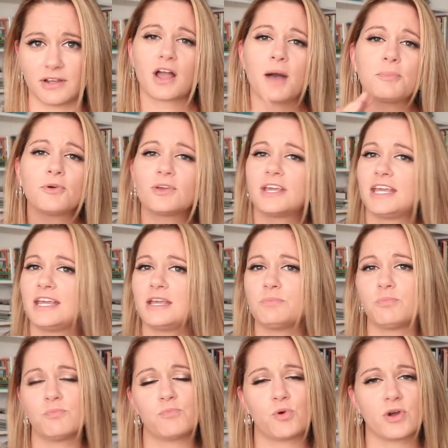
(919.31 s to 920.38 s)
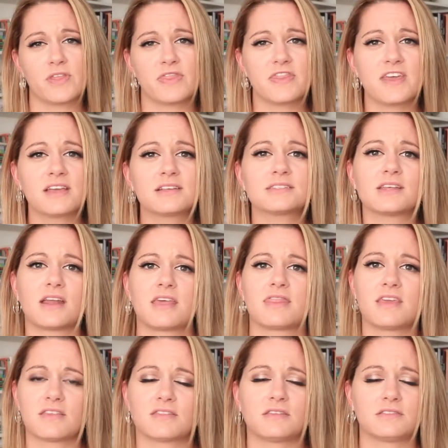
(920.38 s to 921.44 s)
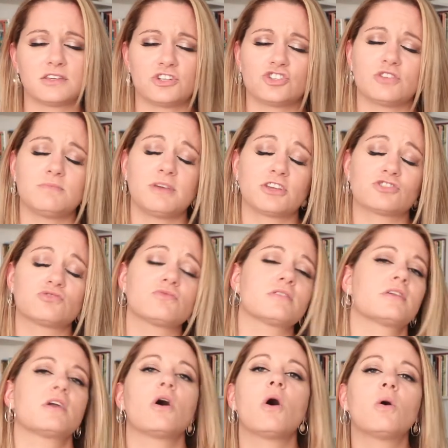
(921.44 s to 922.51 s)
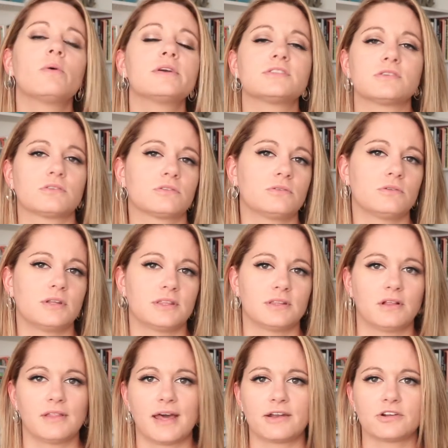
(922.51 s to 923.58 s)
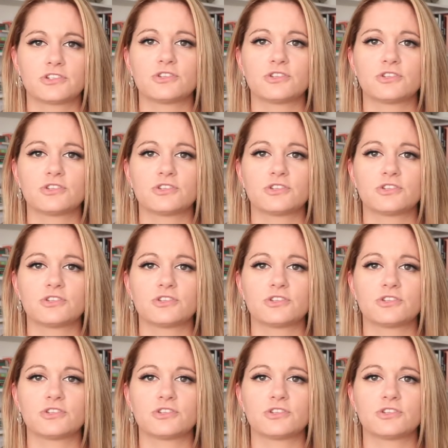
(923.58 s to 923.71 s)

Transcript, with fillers: A couple key important things that I think that they should make sure they always include in the letter.